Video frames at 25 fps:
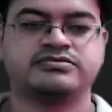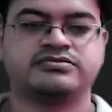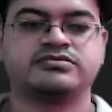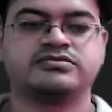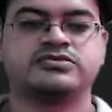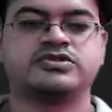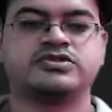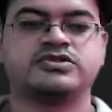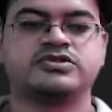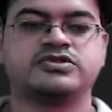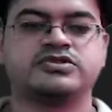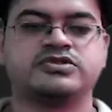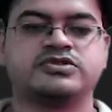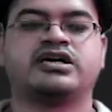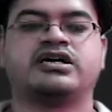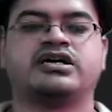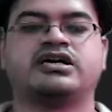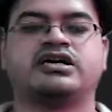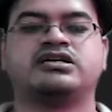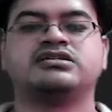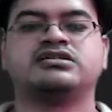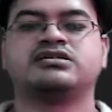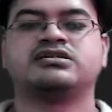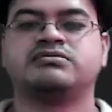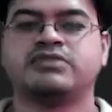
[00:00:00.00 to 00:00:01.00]
So here
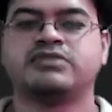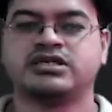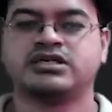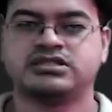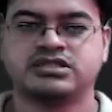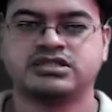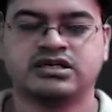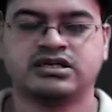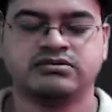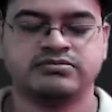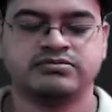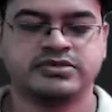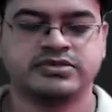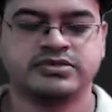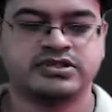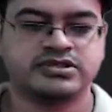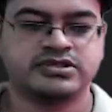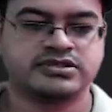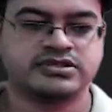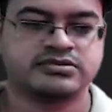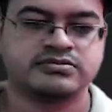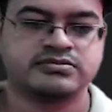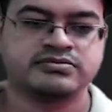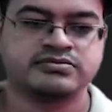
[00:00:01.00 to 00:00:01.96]
are some examples.